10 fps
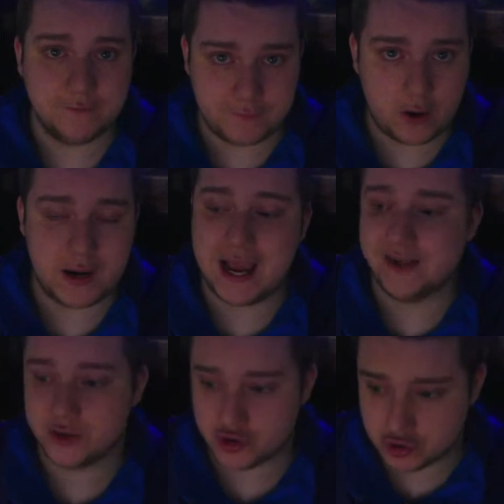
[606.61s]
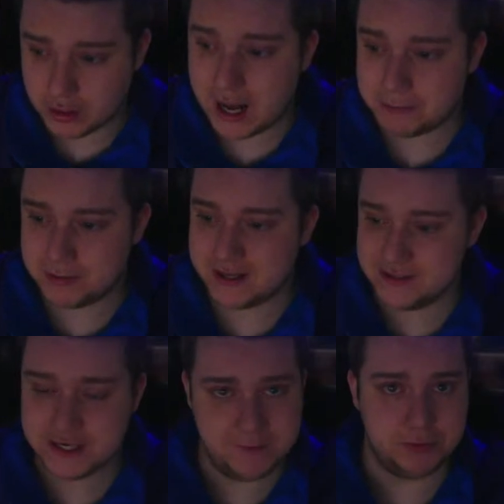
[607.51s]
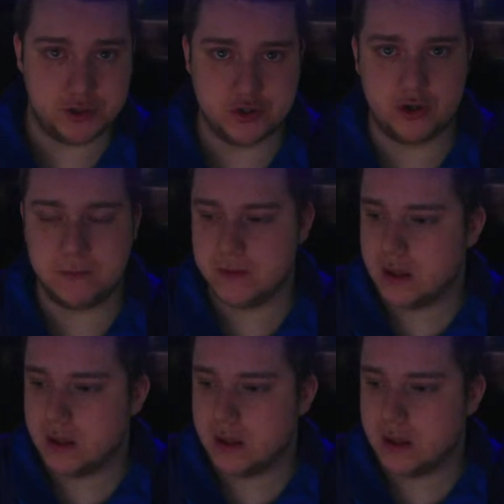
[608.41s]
Fahrenheit drop in temperature.